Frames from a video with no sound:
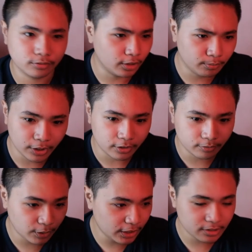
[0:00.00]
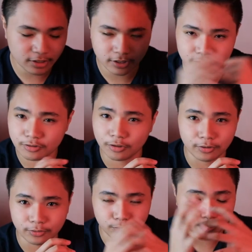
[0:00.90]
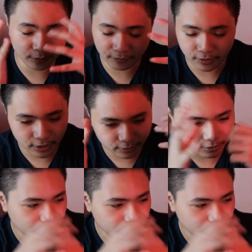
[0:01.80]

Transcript: like bands like Slaughter to Prevail,